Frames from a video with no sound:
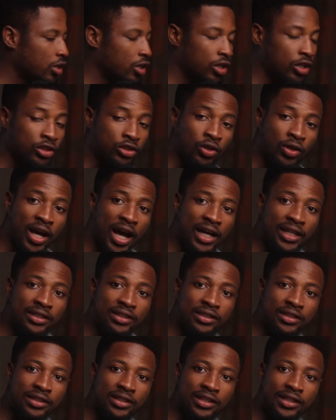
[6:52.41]
So
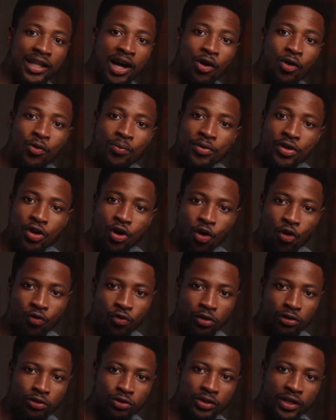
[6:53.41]
guys, that will be all
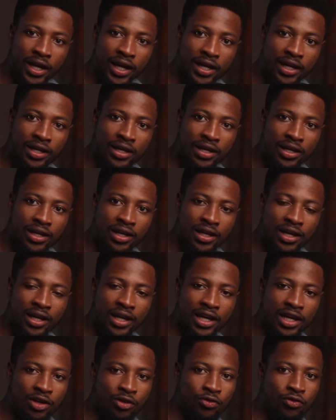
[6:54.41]
for today.
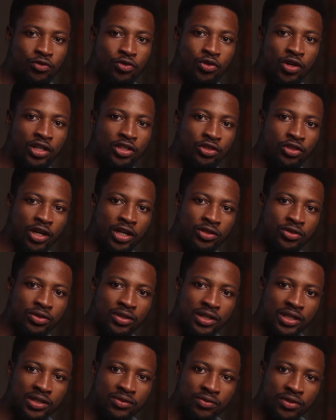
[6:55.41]
If you enjoyed
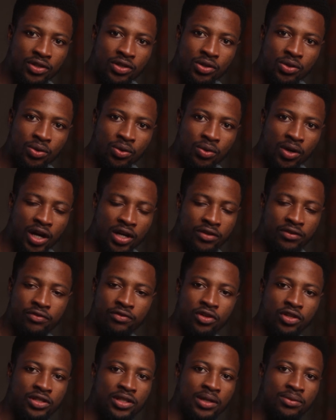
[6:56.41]
today's video and you've
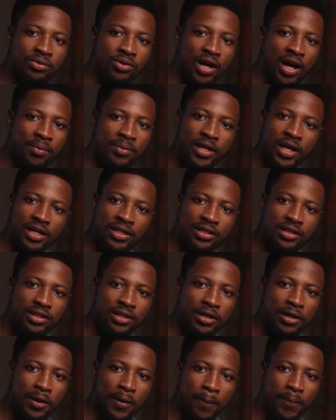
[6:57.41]
not subscribed yet,
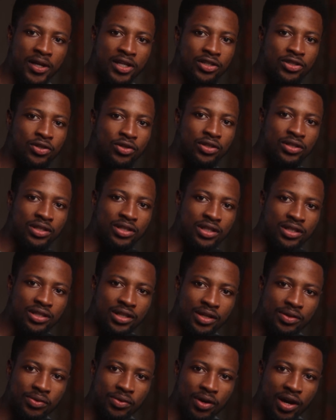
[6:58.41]
please consider
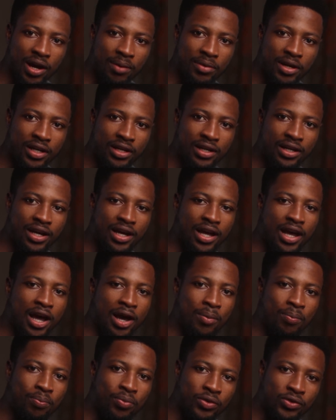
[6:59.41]
subscribing
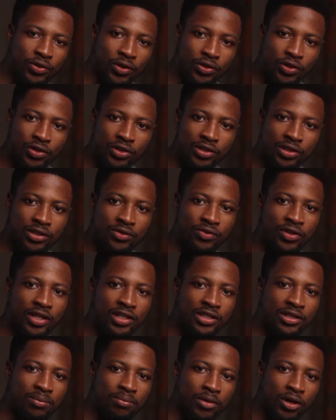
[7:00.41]
and put on your
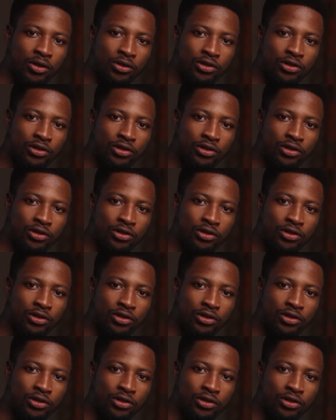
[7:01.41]
notification bell